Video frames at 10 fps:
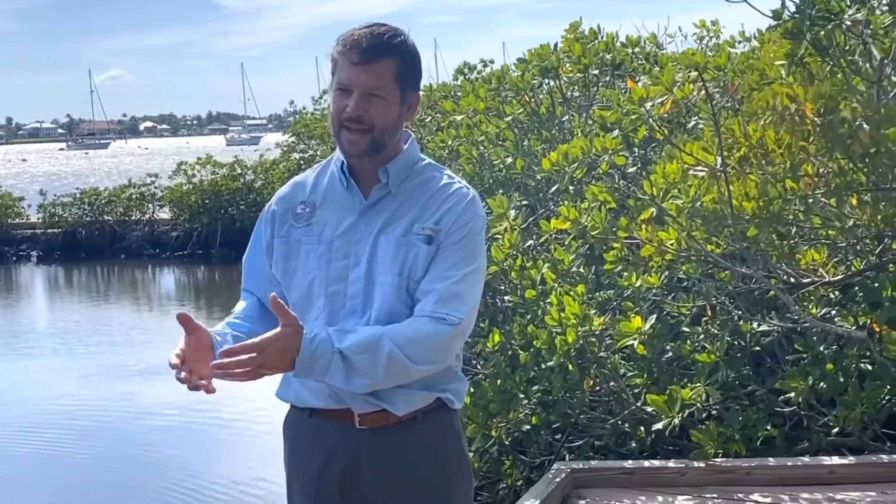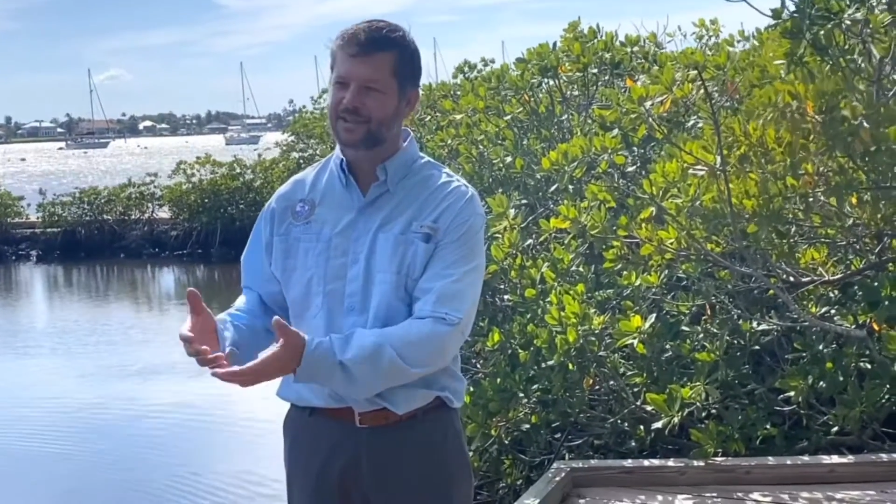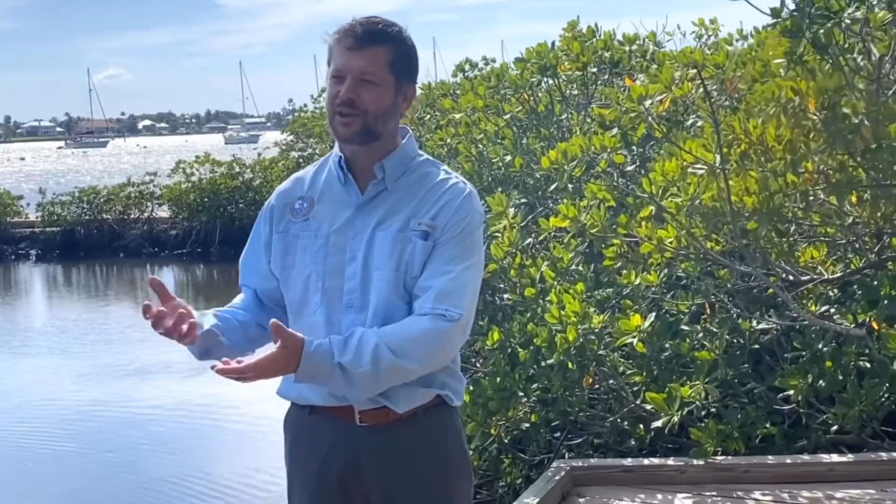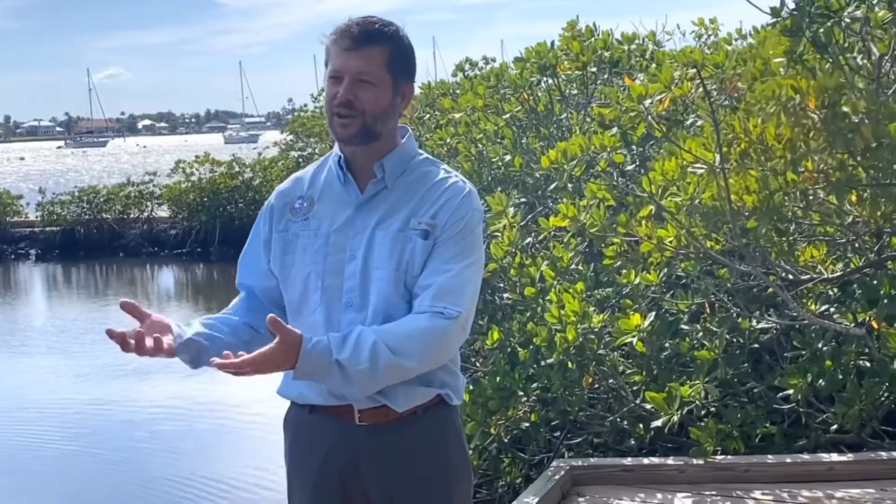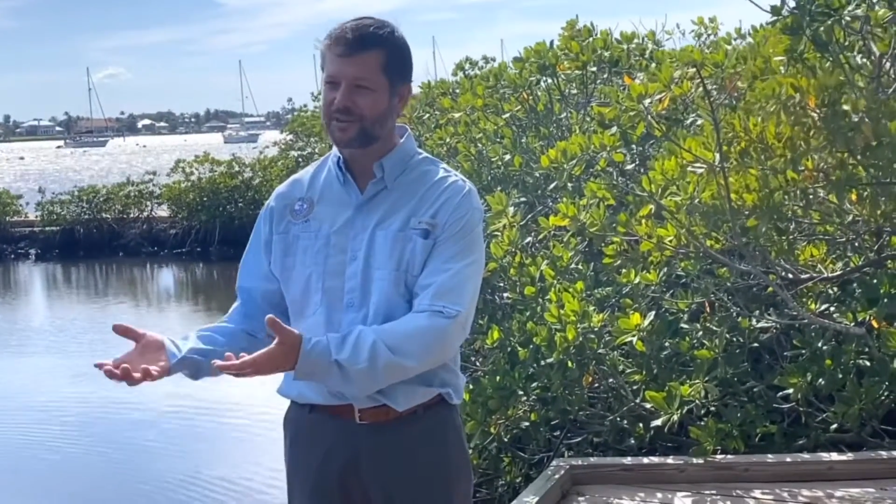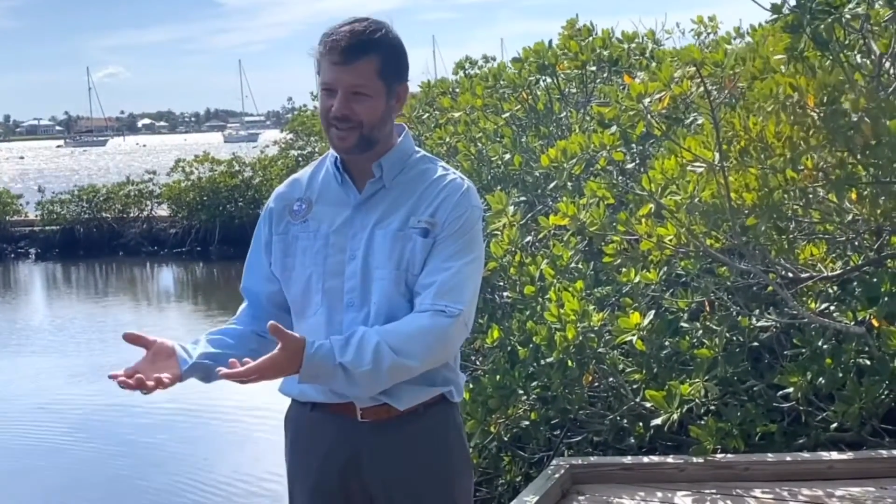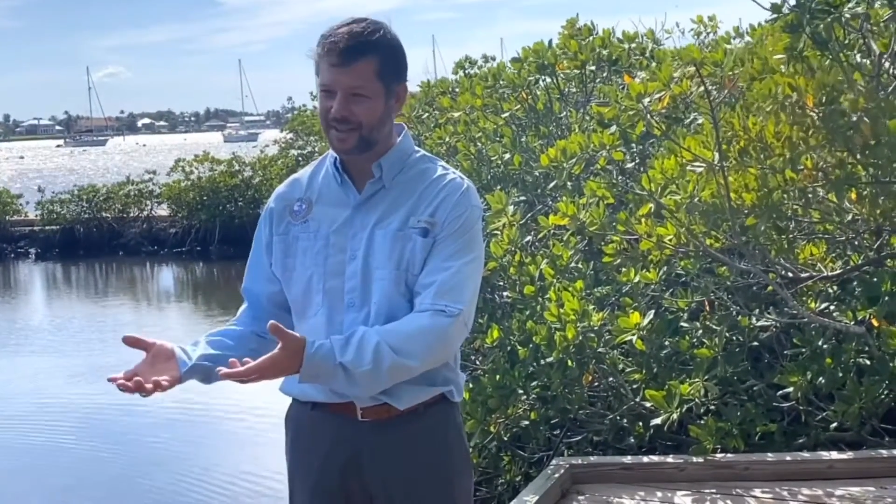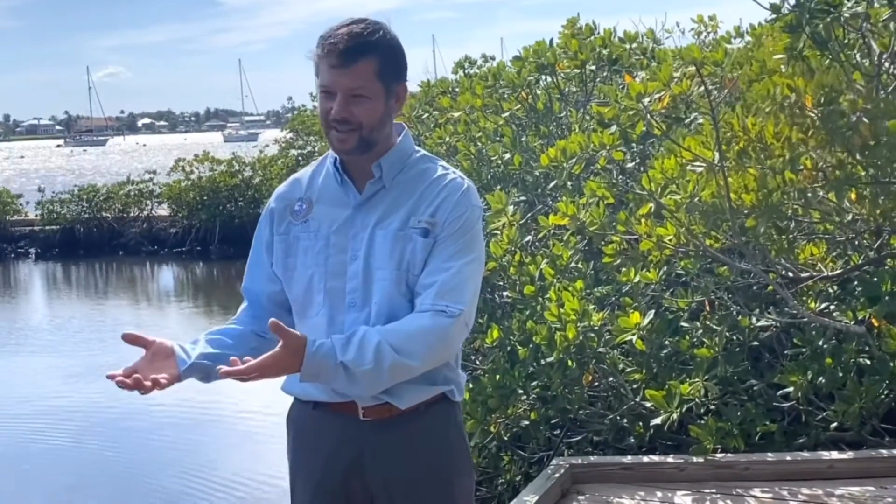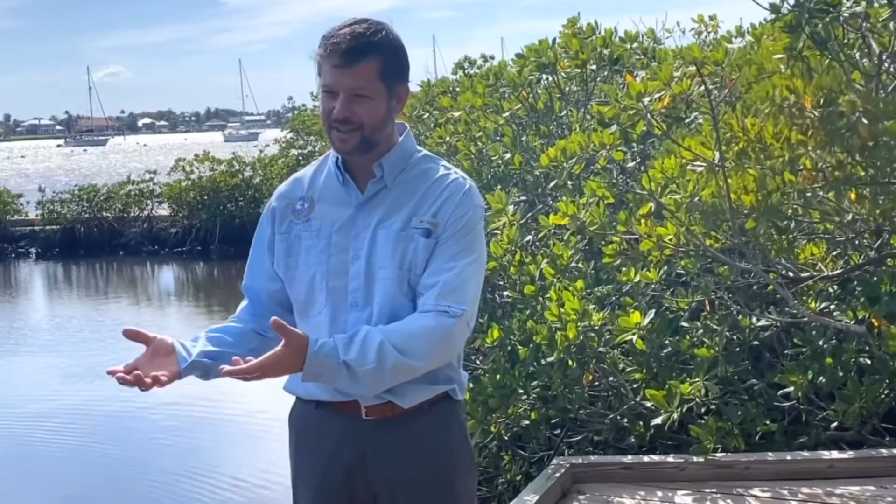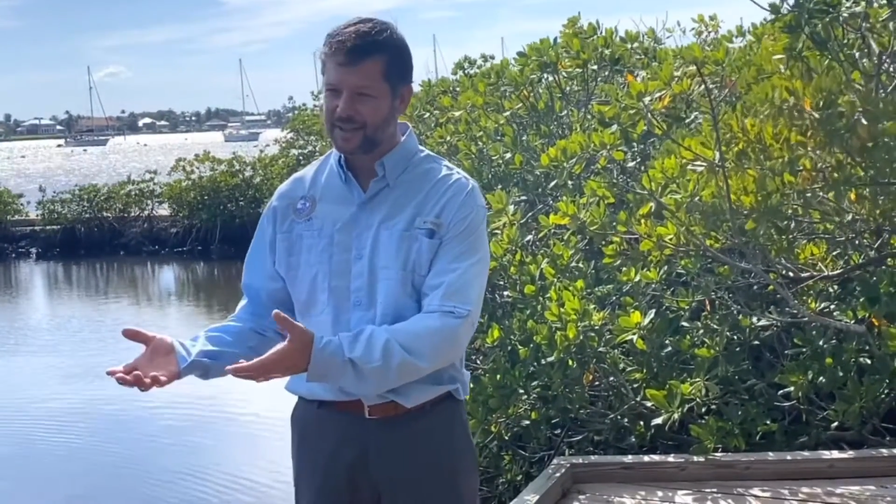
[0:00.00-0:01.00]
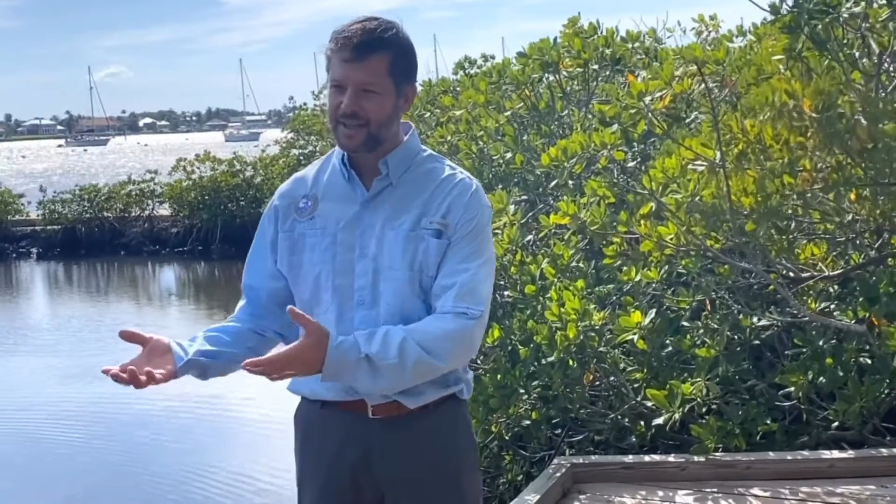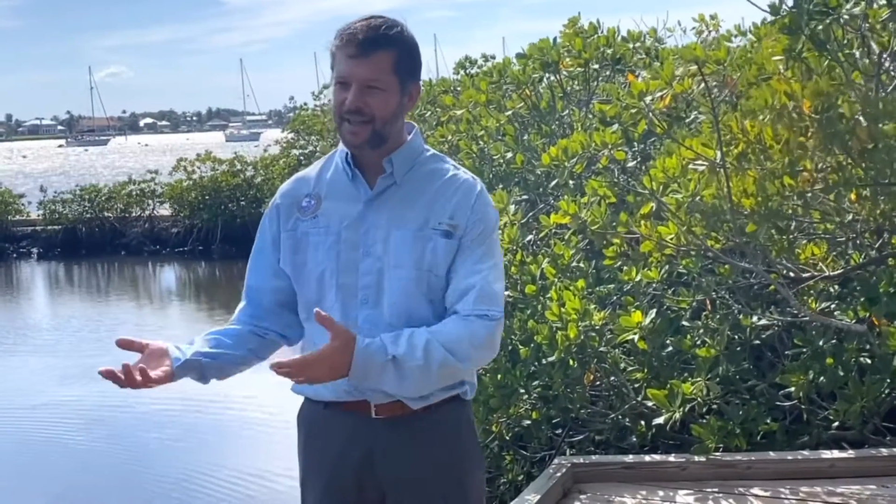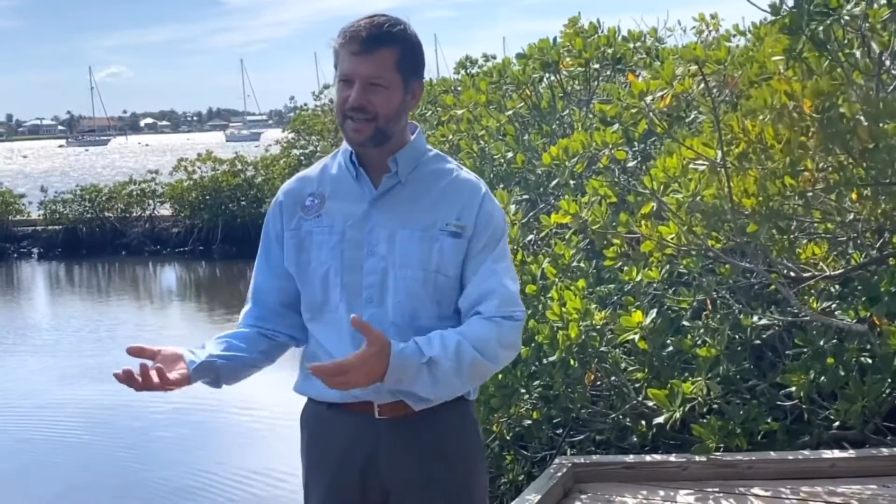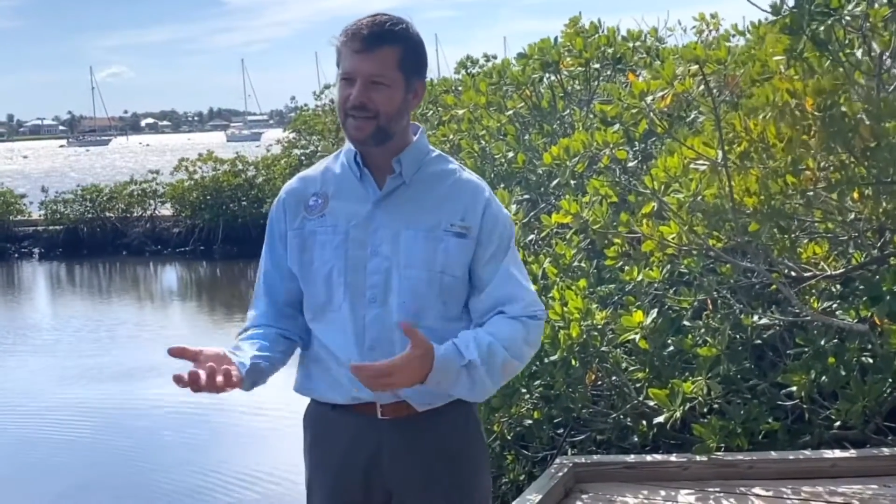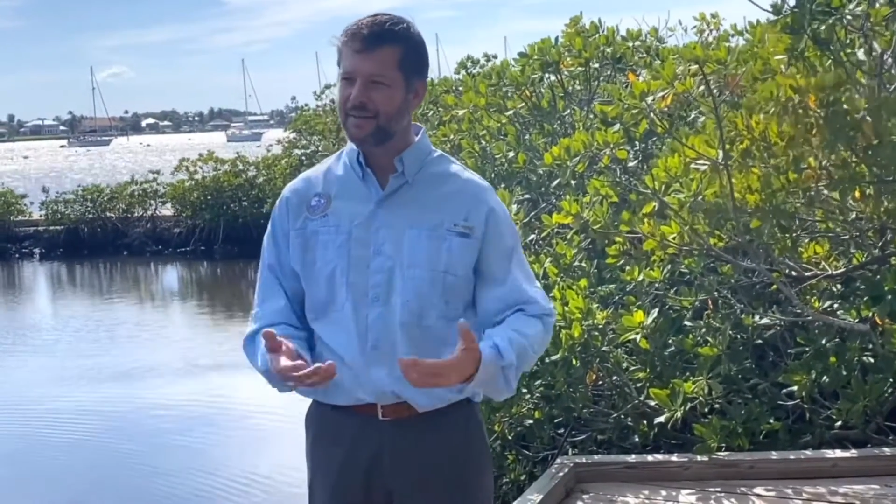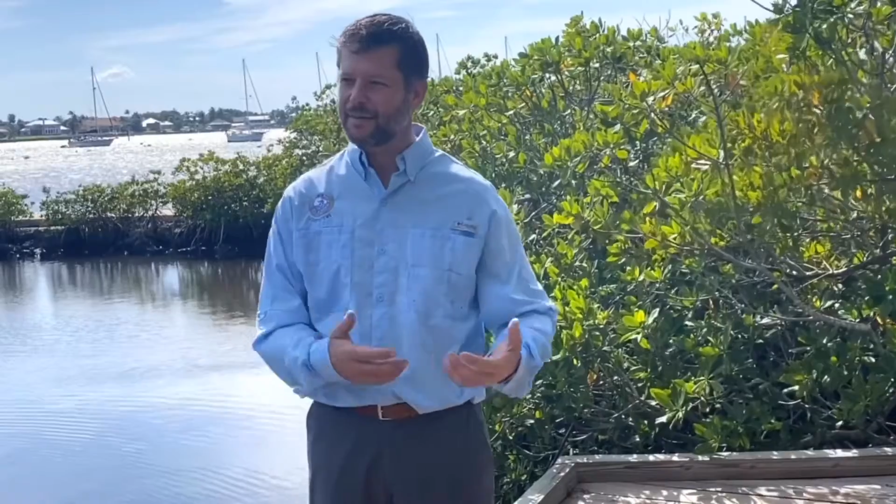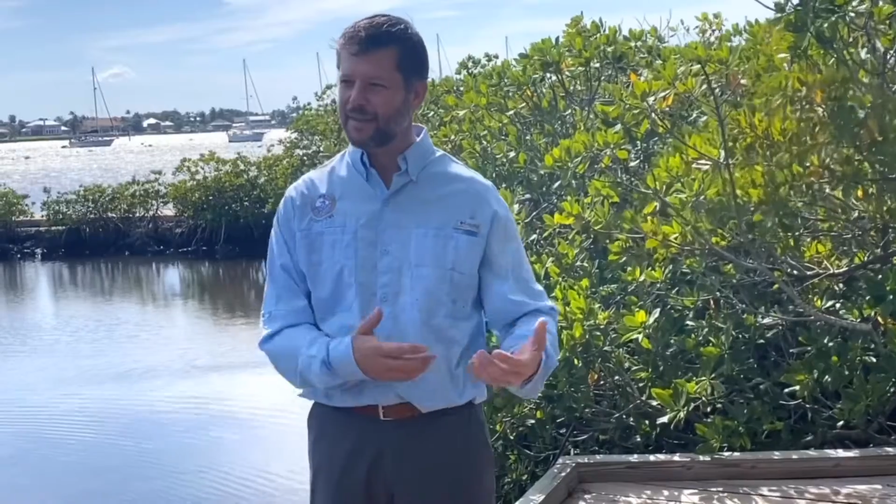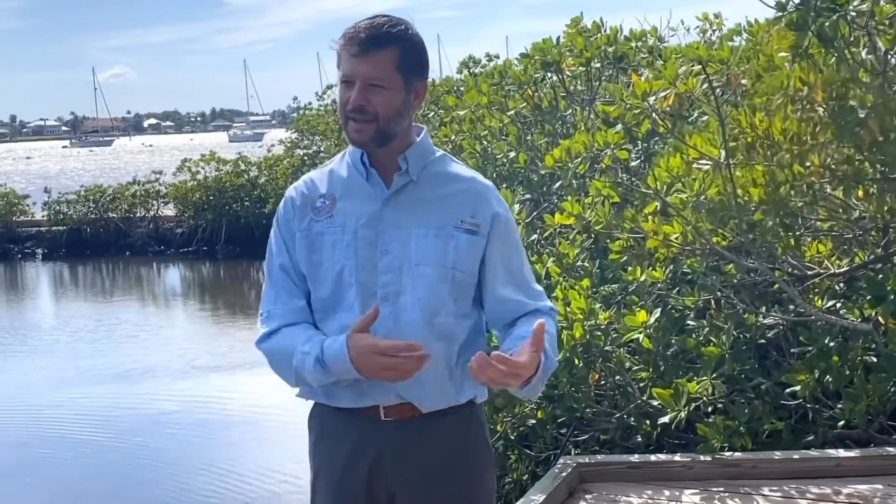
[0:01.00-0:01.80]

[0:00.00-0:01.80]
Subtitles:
has salt in it, it